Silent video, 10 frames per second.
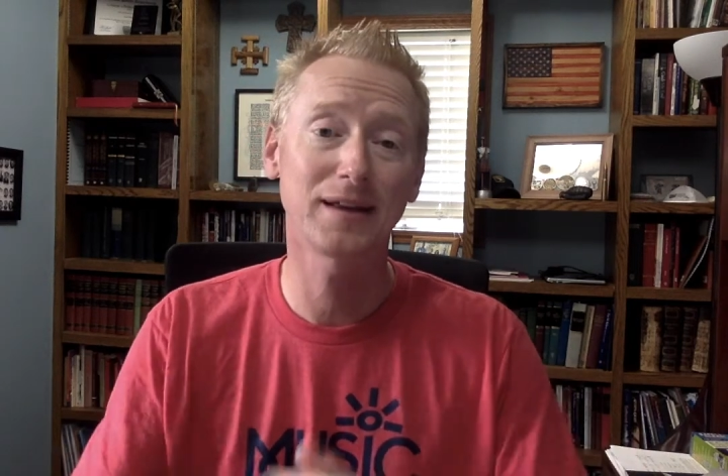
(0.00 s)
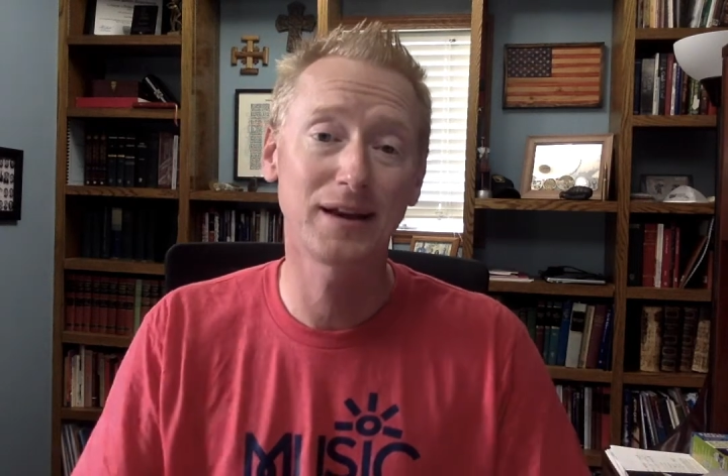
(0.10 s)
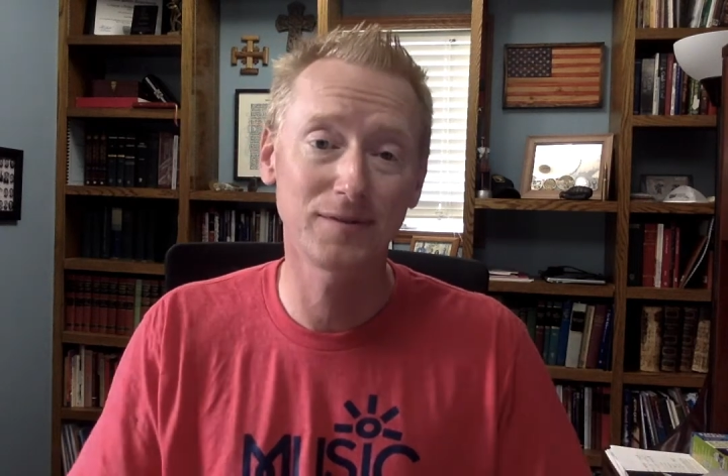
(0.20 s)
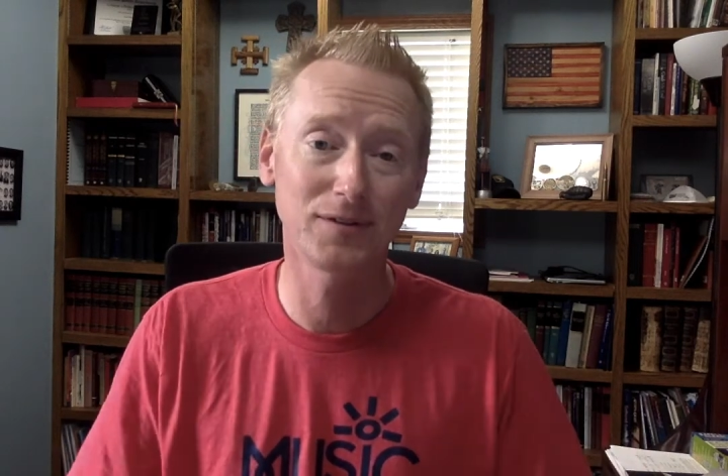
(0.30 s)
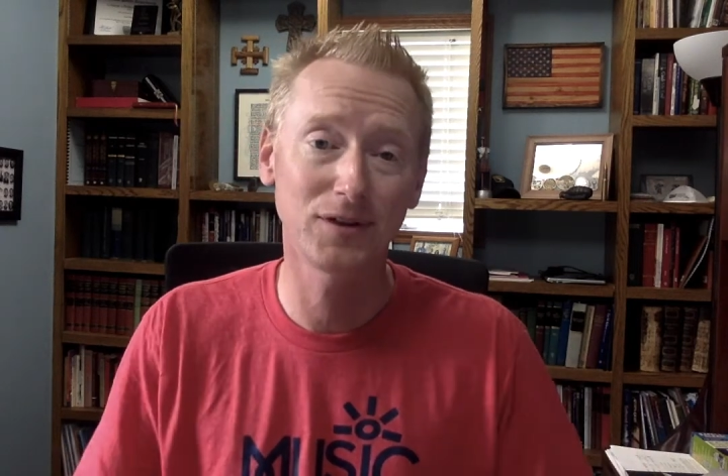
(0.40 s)
that
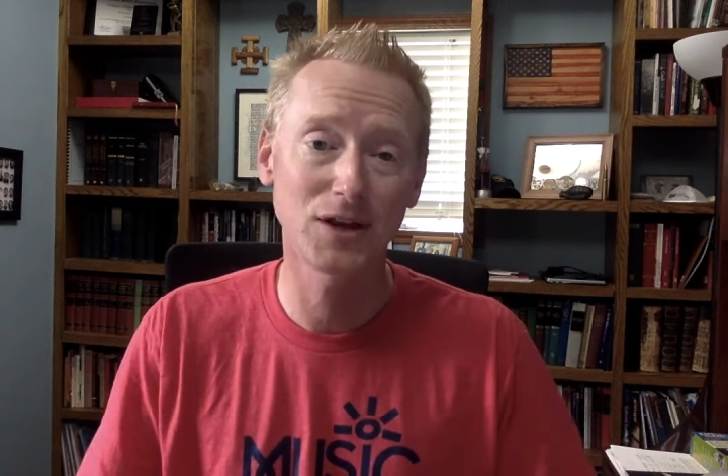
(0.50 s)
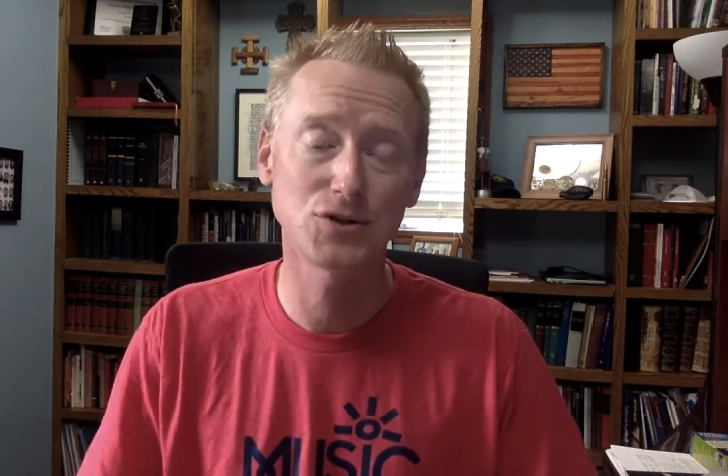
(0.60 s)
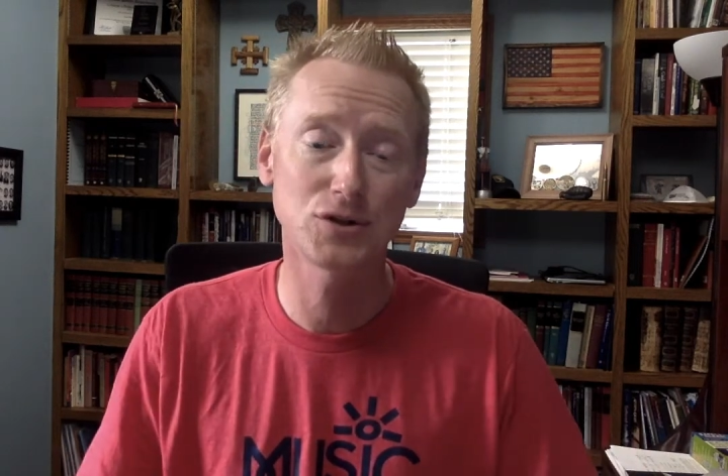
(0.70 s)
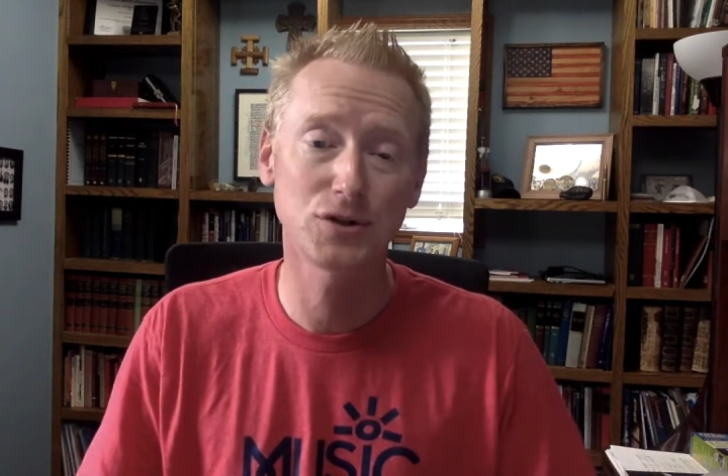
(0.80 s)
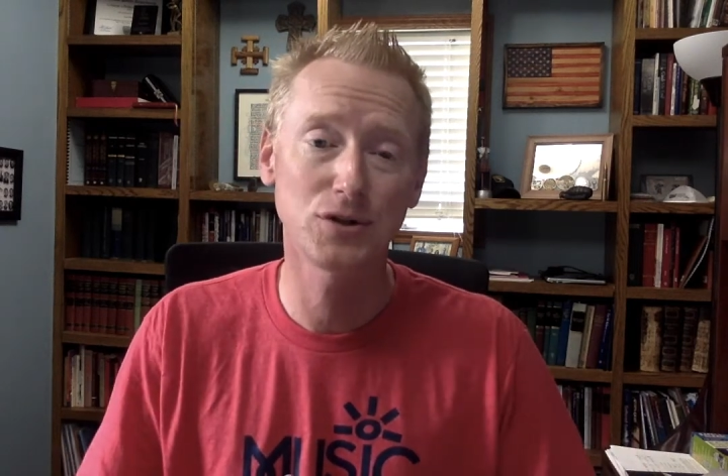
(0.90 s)

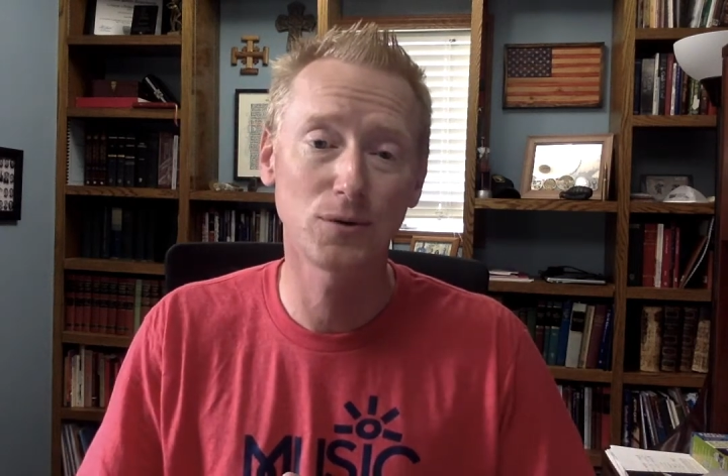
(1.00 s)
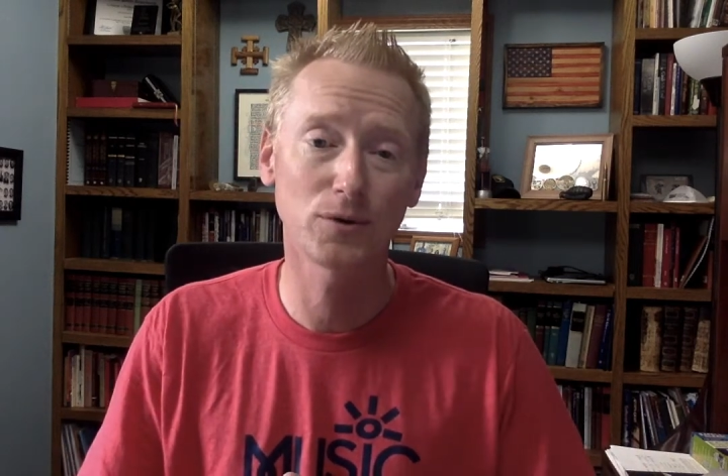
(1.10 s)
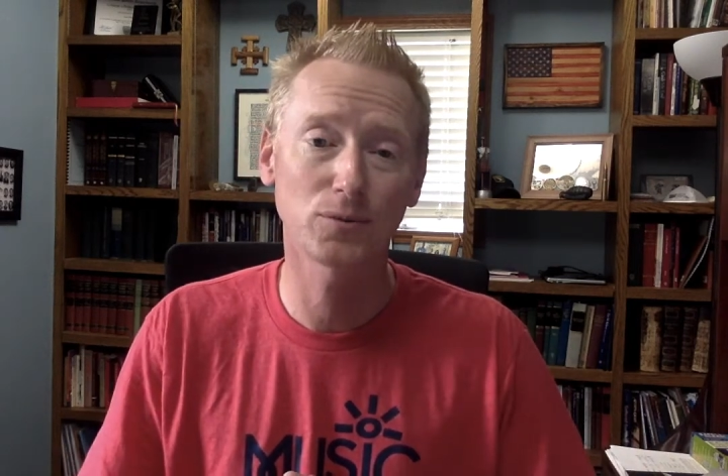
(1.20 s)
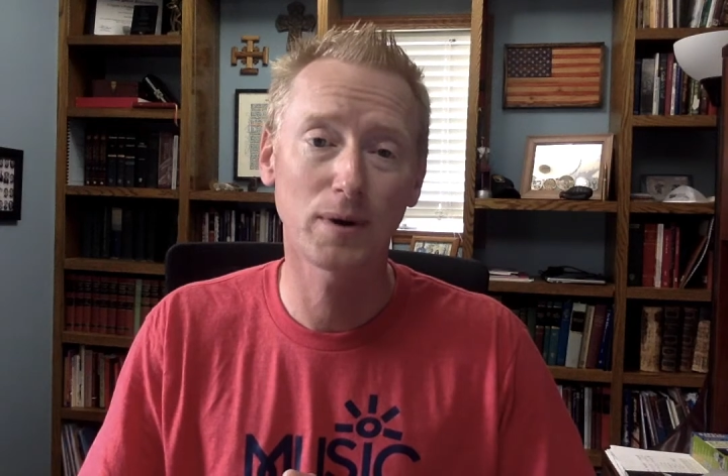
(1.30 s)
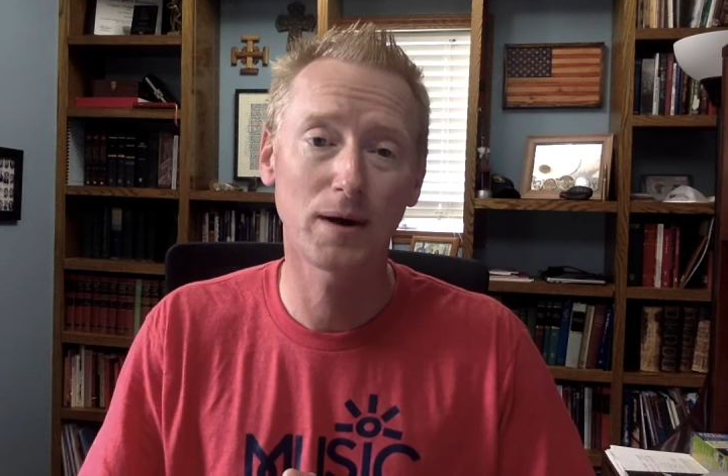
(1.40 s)
invitation to you
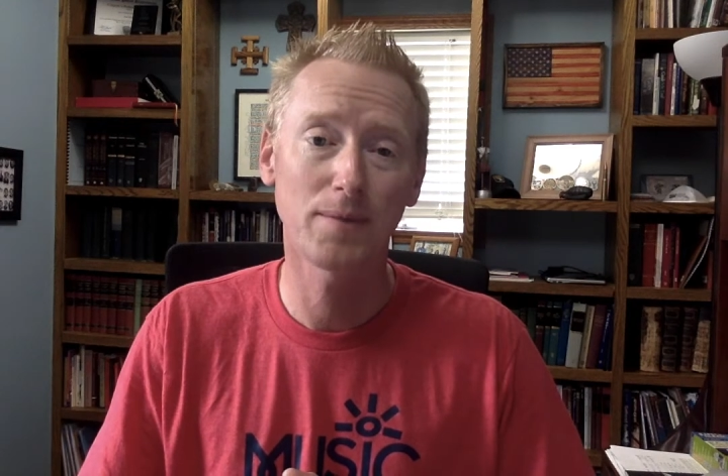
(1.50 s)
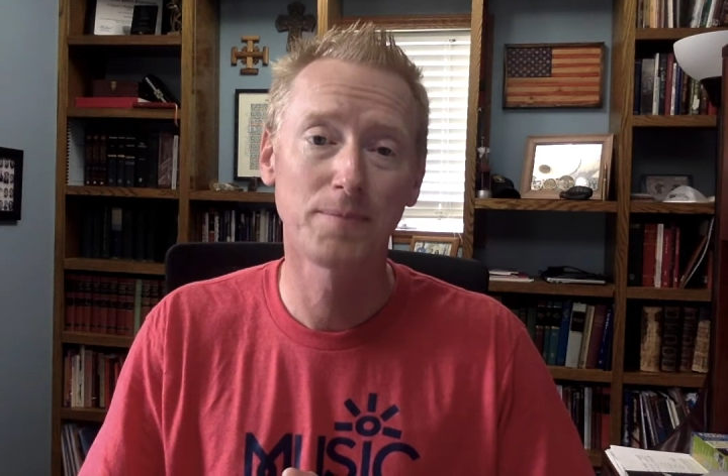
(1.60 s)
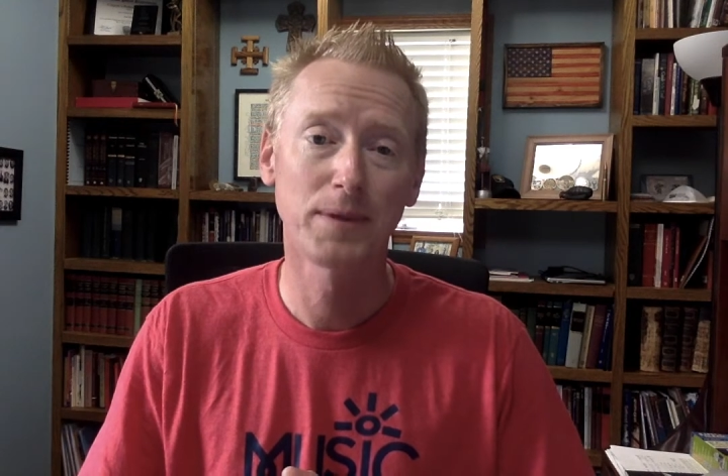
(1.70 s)
as well.